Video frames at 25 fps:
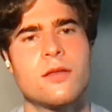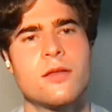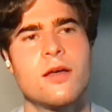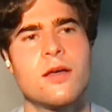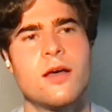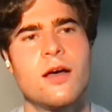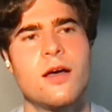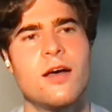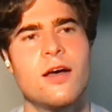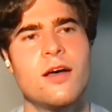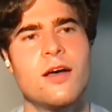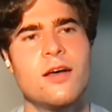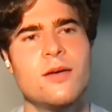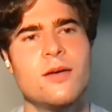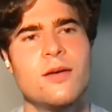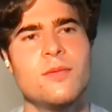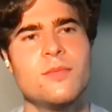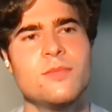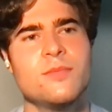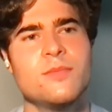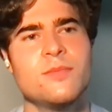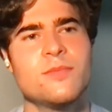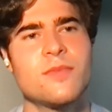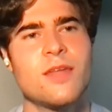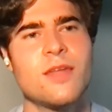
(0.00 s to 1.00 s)

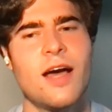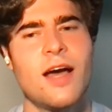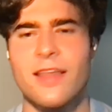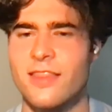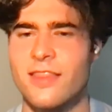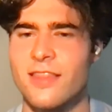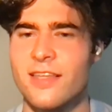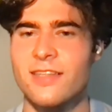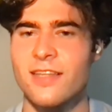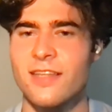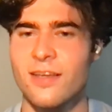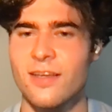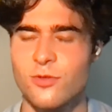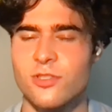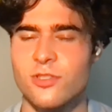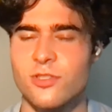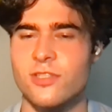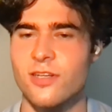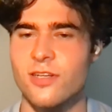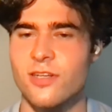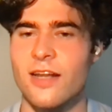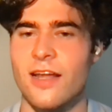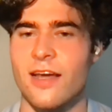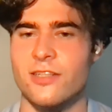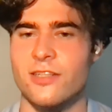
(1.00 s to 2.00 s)
I think that was good
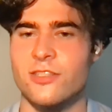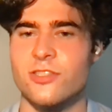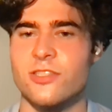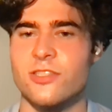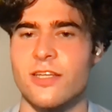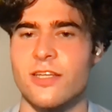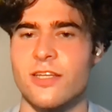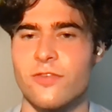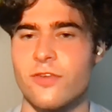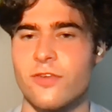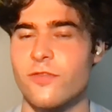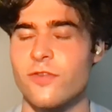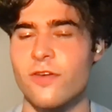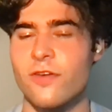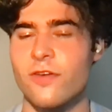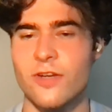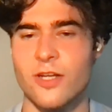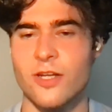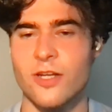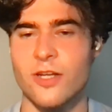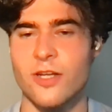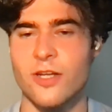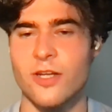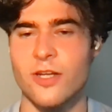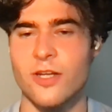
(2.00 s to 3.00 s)
actually. If you have any
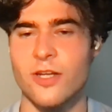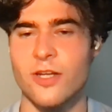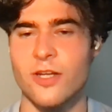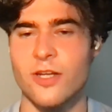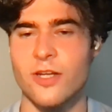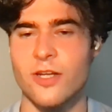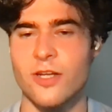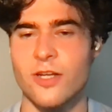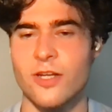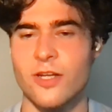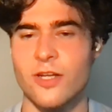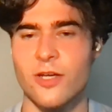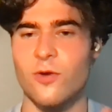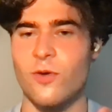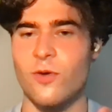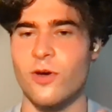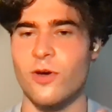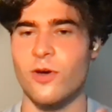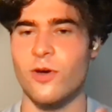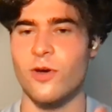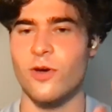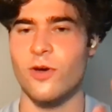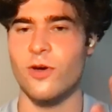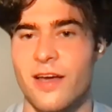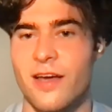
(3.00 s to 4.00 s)

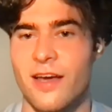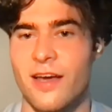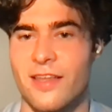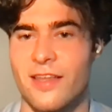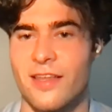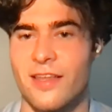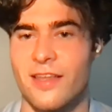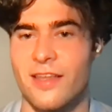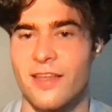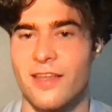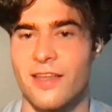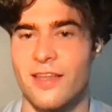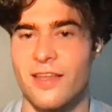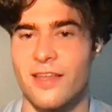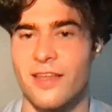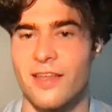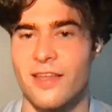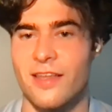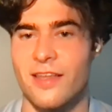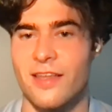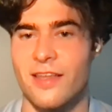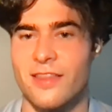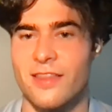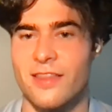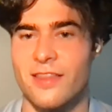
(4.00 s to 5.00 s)
questions, but I think that
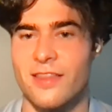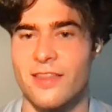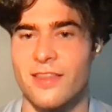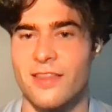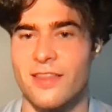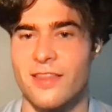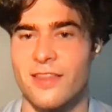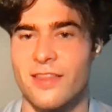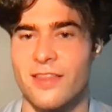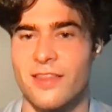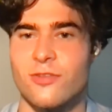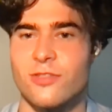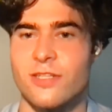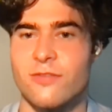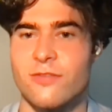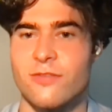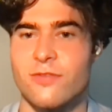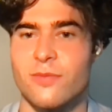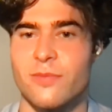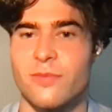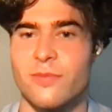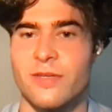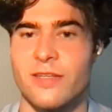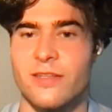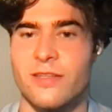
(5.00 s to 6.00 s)
was
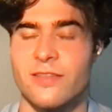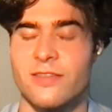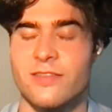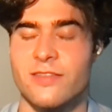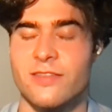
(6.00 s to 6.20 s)
it for me.